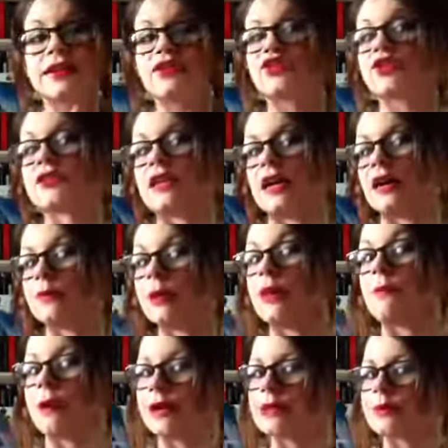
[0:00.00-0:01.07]
as you can tell by the
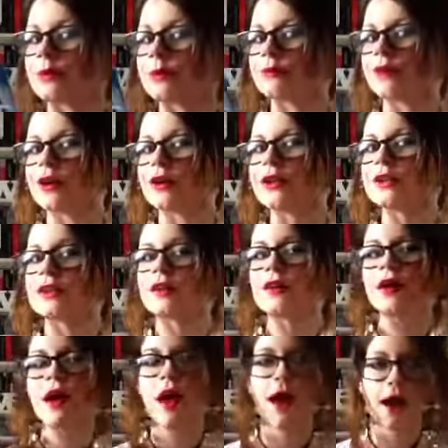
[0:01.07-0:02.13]
Maximum Ride.
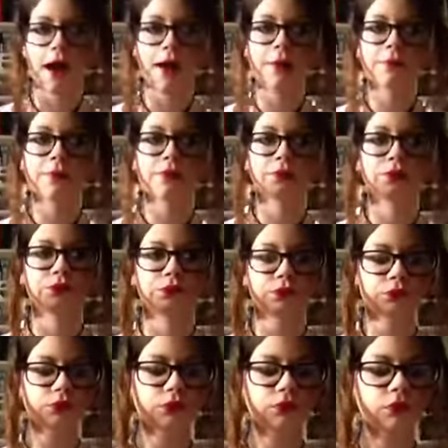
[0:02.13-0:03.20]
And
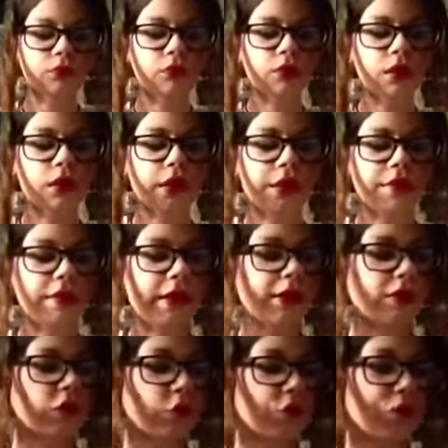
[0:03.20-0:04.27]
they're
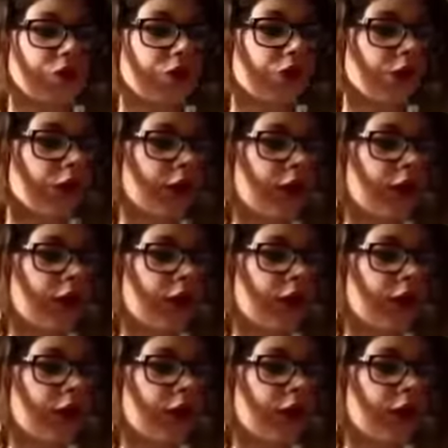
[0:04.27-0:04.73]
sort of